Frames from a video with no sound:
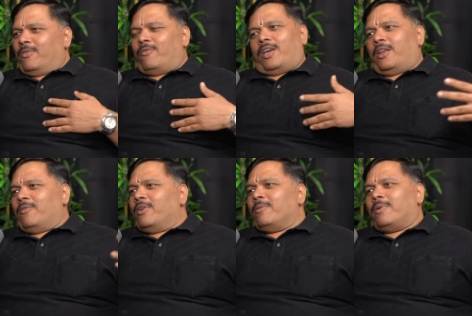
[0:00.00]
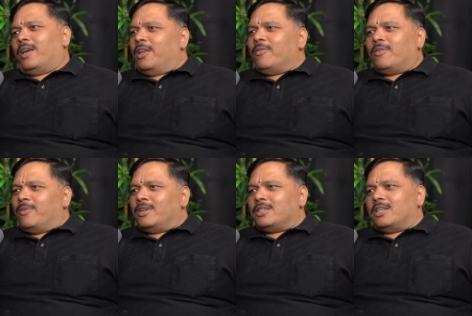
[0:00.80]
Wherever
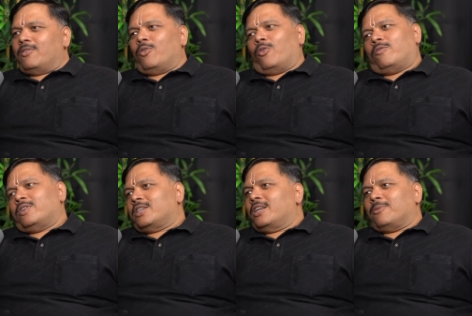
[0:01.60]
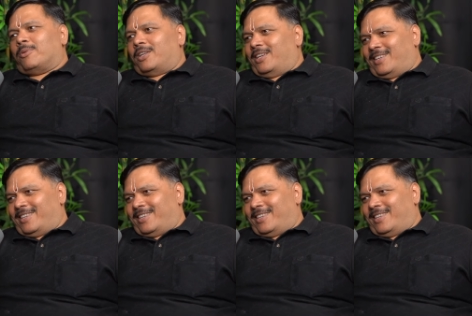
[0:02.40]
anyone works, he will always get the money.